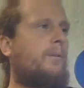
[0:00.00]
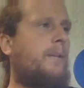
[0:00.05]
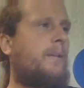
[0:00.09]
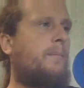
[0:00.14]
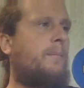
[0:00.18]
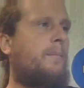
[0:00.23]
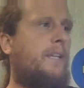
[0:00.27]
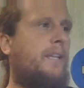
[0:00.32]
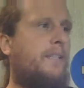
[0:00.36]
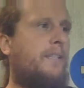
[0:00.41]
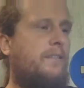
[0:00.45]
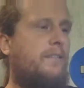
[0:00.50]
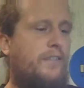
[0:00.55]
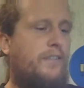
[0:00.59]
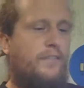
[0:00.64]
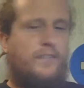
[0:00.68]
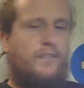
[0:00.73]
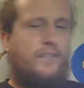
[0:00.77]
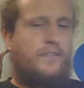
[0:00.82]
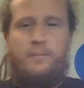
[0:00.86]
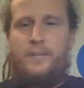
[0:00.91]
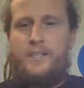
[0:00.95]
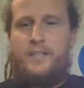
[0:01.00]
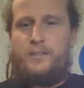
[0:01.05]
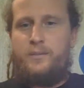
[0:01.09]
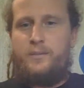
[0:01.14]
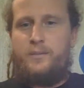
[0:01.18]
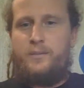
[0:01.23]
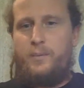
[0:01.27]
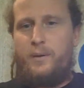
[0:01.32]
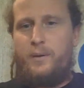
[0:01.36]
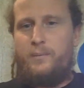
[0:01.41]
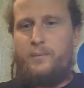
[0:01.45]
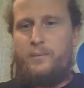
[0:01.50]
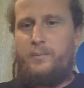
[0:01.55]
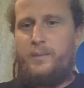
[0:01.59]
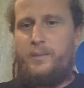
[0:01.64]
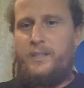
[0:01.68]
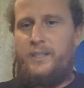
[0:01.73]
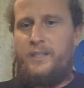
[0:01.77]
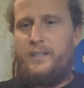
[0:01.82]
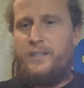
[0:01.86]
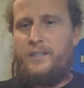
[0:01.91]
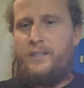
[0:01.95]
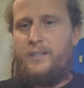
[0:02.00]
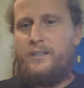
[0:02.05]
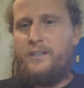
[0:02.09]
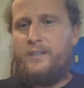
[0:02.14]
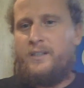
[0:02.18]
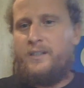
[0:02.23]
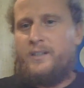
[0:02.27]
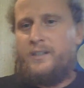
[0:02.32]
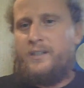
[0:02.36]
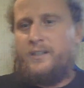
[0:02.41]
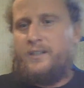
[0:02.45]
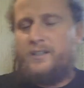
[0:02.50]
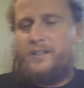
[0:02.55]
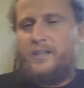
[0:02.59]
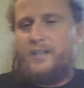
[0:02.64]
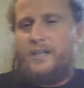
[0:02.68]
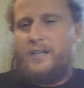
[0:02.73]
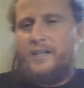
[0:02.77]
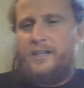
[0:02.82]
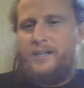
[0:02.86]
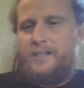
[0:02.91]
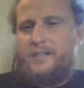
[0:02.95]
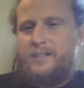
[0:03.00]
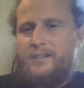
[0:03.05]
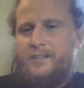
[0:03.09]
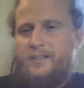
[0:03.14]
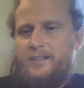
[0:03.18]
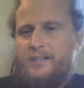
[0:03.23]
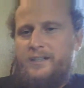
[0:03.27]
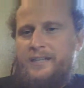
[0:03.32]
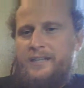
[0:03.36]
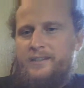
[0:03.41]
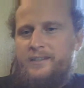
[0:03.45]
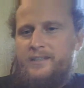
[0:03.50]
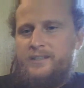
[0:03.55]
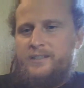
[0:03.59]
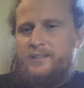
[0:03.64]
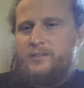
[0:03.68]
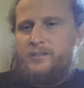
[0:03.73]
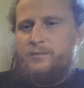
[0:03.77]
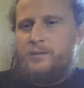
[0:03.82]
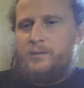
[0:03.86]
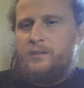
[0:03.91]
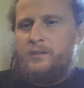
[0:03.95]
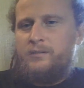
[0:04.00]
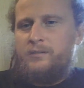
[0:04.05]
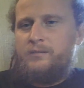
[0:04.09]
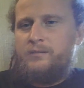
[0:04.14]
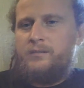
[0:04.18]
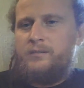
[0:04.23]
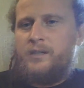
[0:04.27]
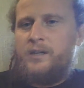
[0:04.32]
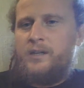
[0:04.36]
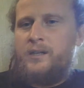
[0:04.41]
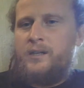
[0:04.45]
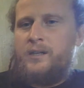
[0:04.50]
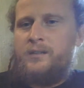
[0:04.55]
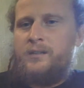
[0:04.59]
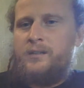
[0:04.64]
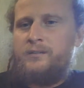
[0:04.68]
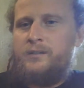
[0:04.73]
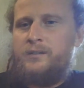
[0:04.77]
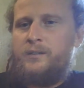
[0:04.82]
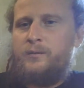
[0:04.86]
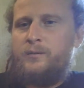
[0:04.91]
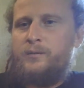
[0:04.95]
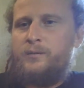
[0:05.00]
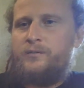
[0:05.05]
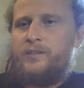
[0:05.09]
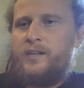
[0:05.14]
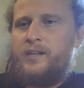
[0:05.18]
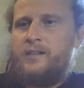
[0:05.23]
meet in 15 minutes, we should probably end this as well. No, okay.